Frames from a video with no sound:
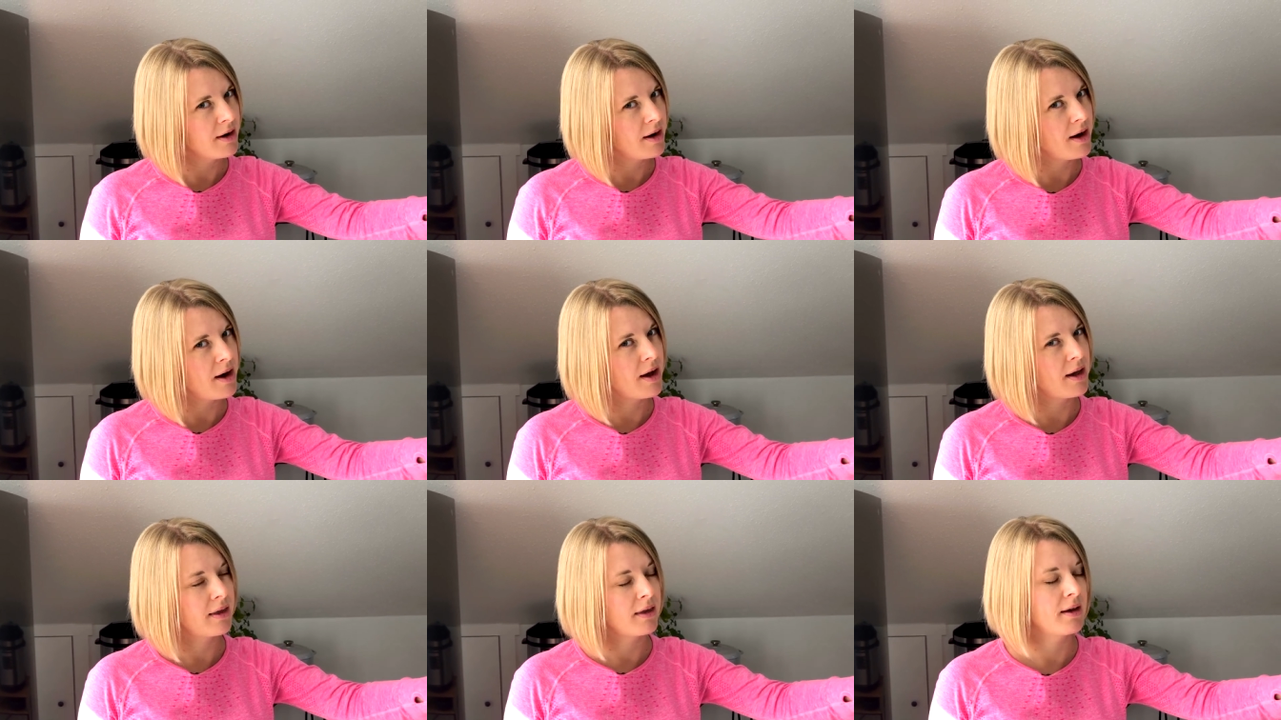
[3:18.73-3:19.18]

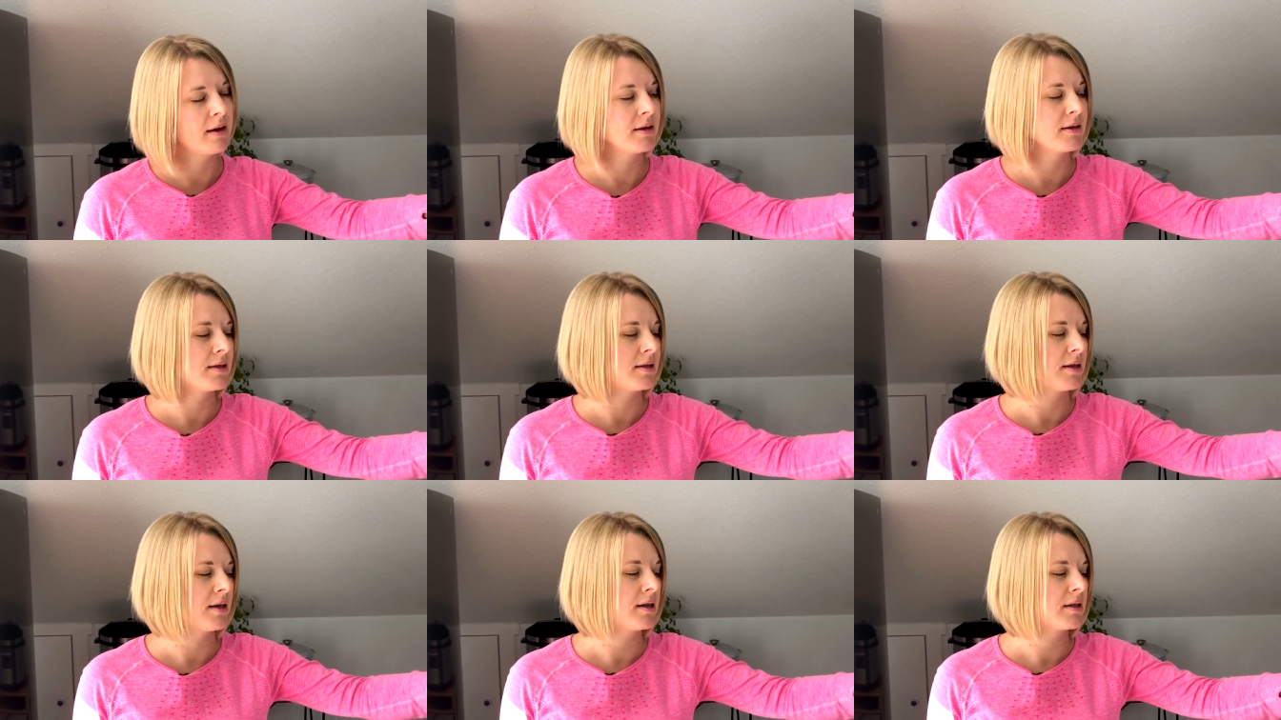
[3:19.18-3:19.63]
I think
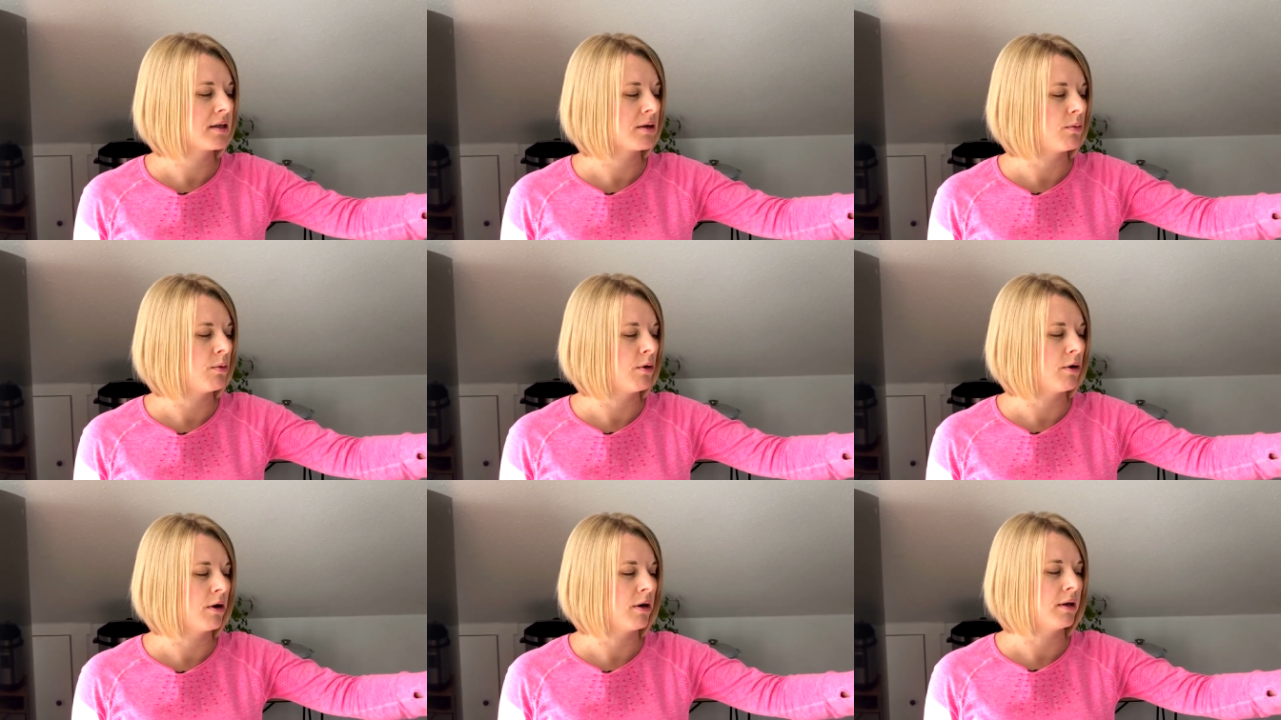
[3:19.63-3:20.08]

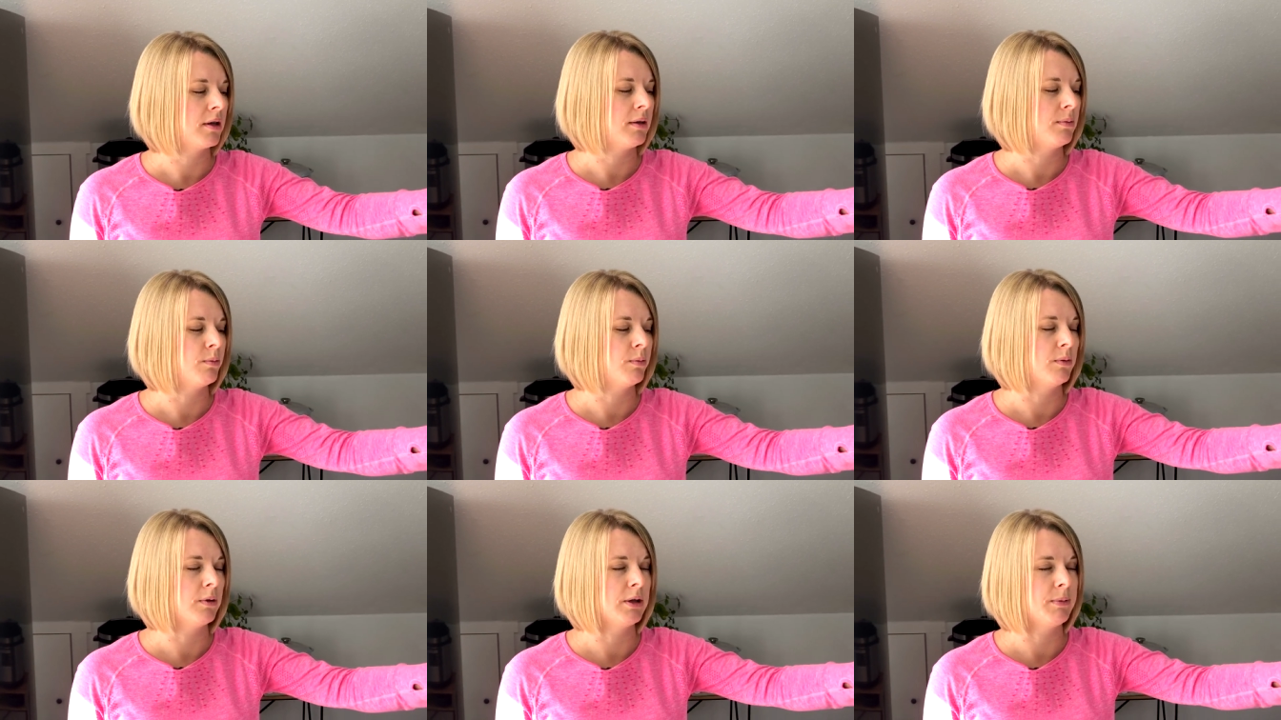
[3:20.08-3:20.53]
6-quart
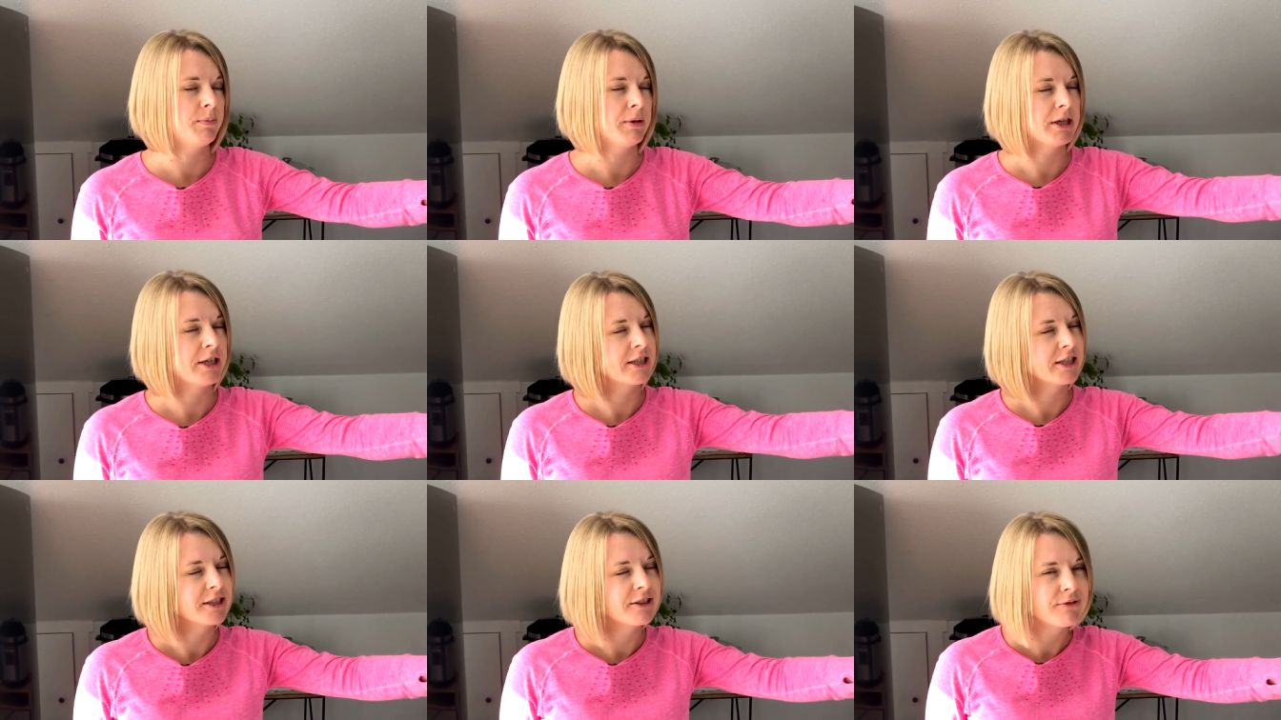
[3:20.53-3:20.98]
would be good